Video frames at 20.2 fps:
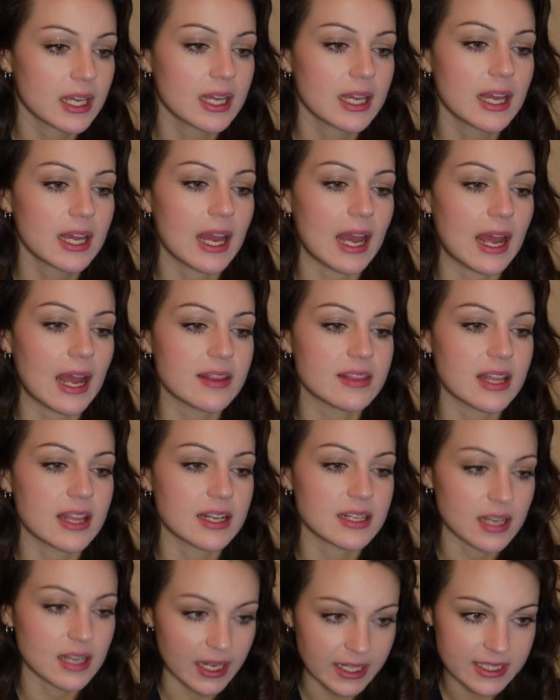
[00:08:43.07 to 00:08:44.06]
and then
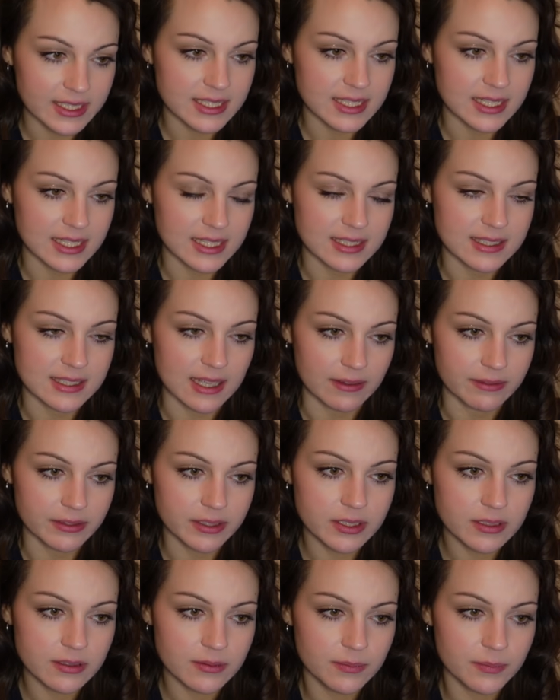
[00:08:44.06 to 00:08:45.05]
knight to
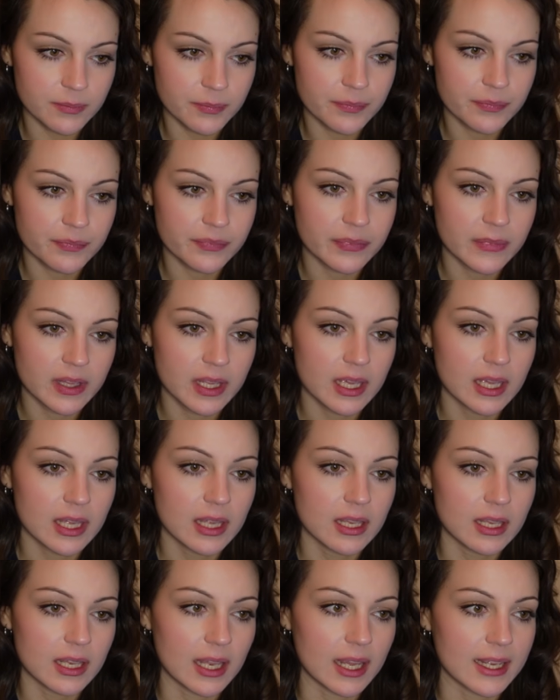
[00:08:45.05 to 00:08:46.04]
e7.
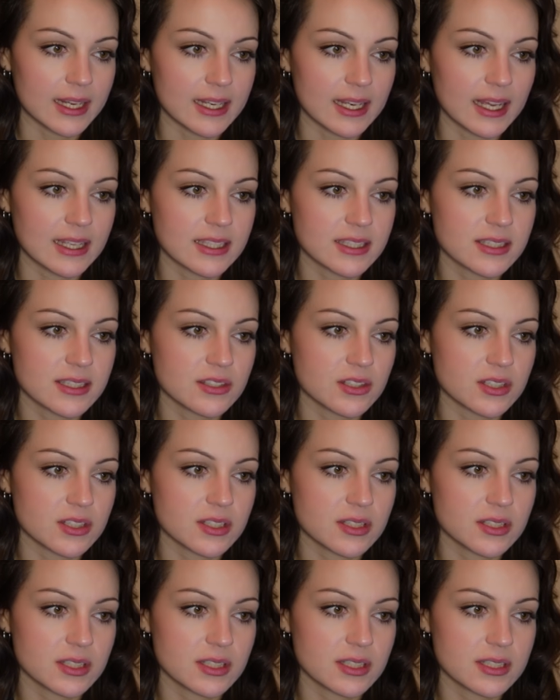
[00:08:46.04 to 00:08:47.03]
Like, let's
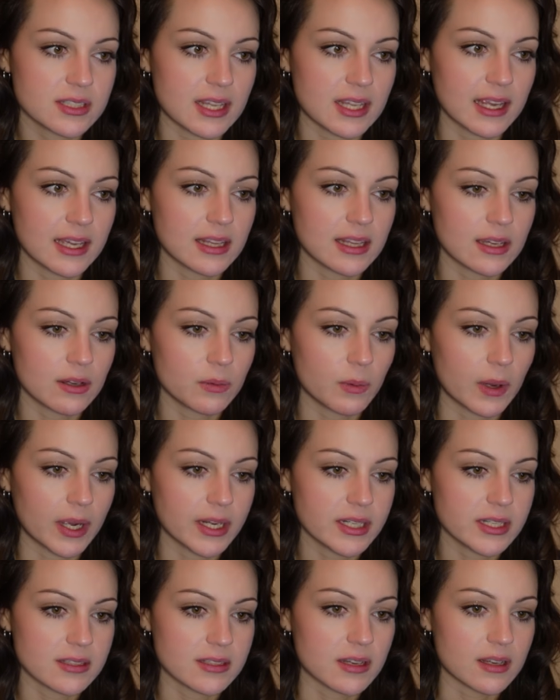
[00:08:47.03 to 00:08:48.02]
just say that white
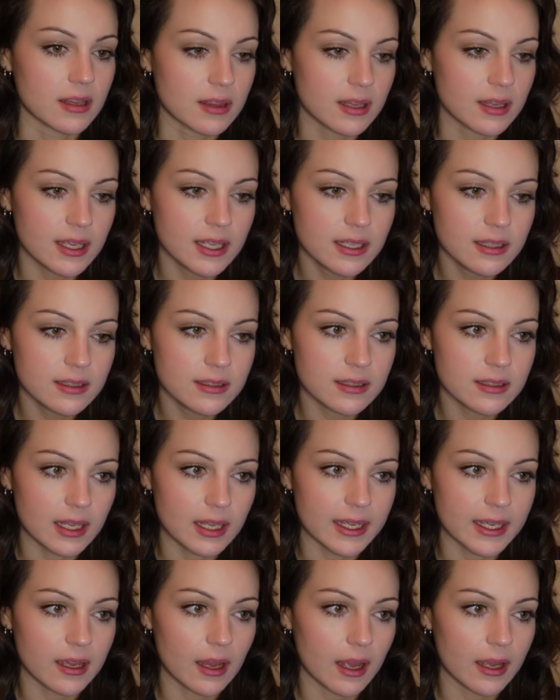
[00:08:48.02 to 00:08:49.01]
does nothing.
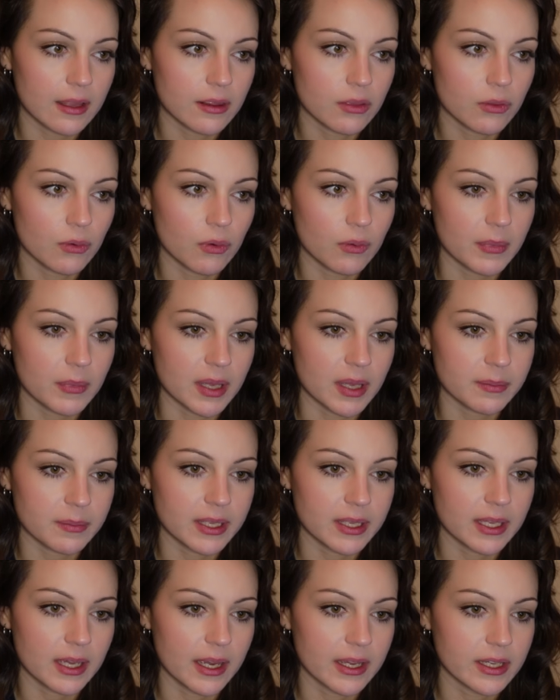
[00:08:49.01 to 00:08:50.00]
Like, I thought
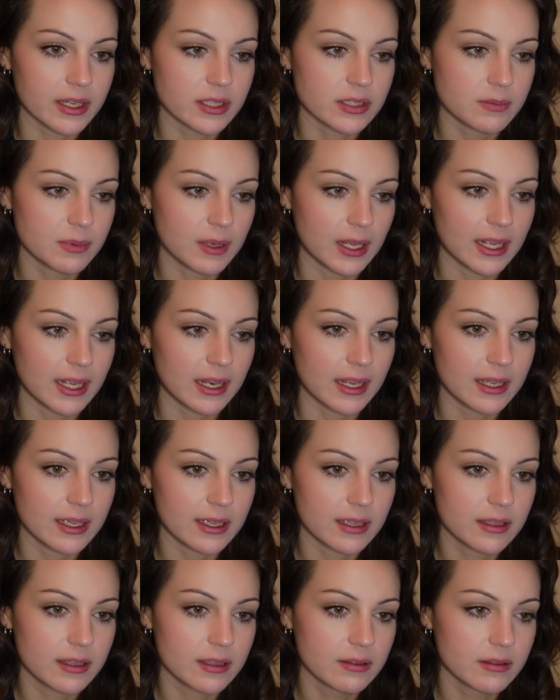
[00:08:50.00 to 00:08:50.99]
maybe I could play like,
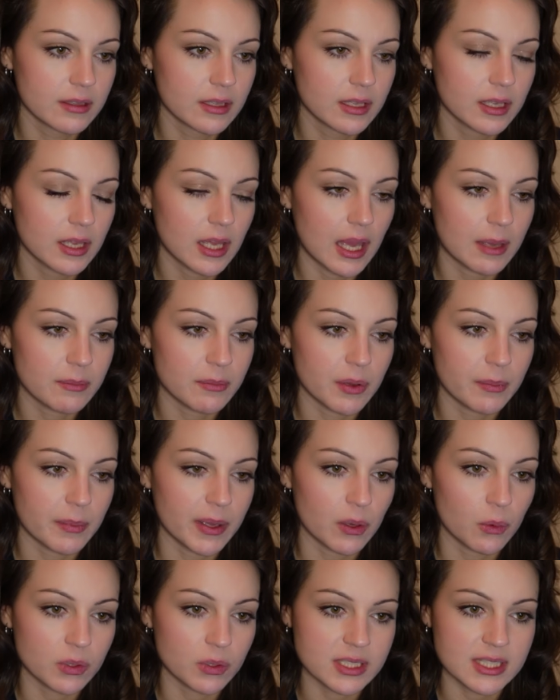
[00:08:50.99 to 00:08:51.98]
and put my
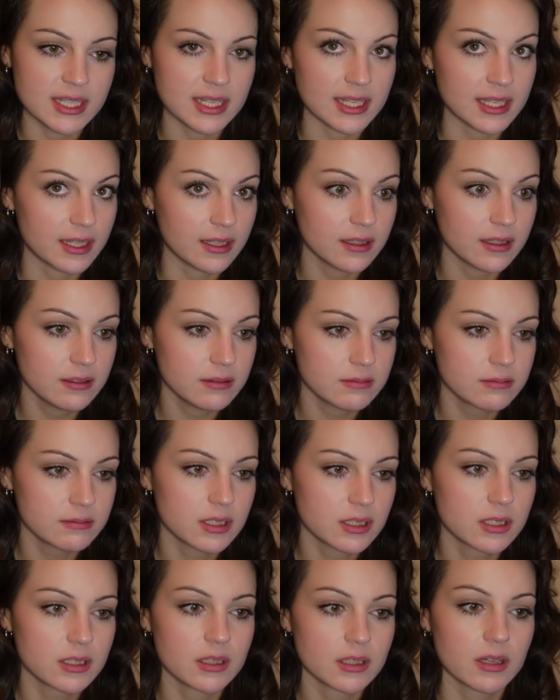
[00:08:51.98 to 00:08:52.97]
horsey here.
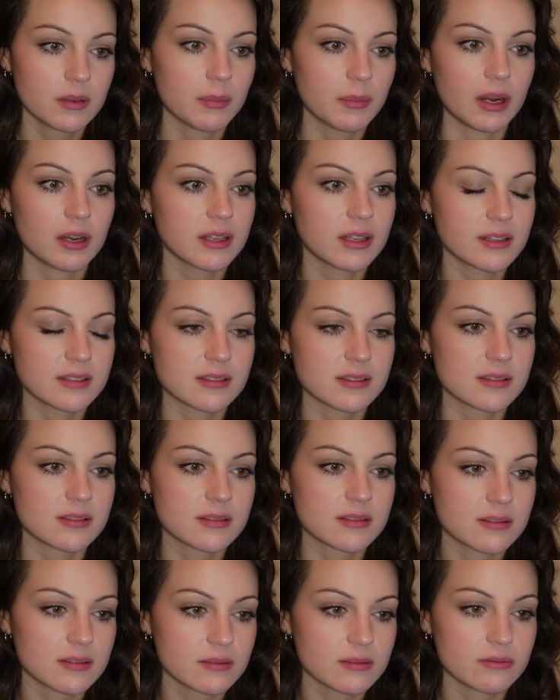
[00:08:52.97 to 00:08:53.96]
Apparently this
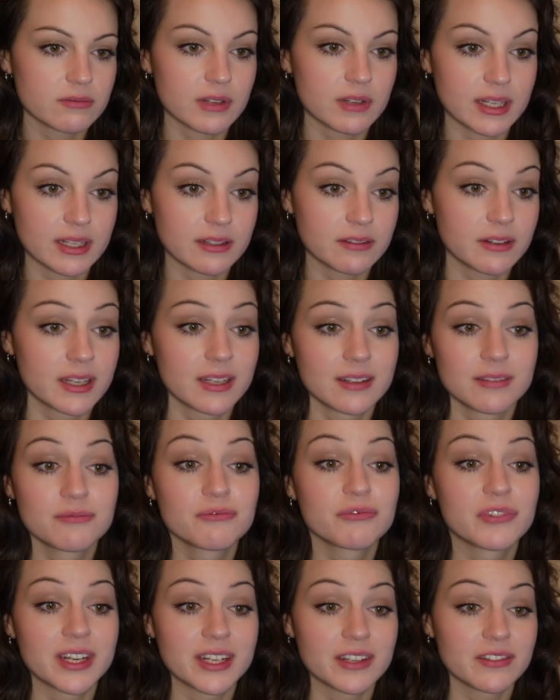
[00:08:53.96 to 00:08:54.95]
is really,
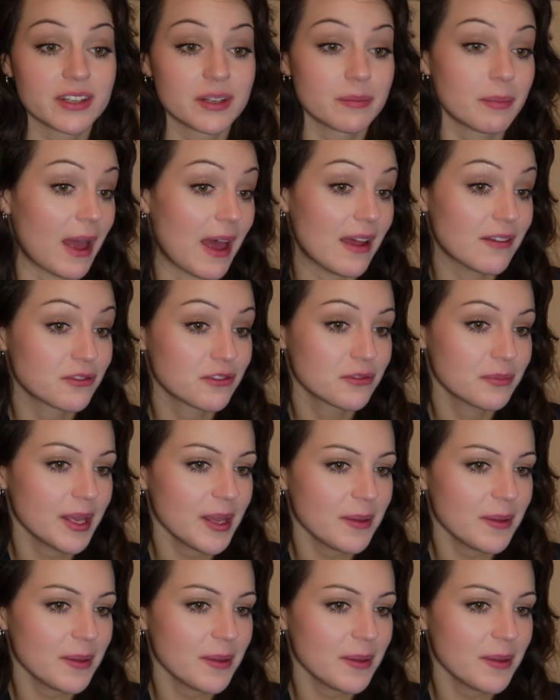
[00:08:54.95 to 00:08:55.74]
really, really bad for me.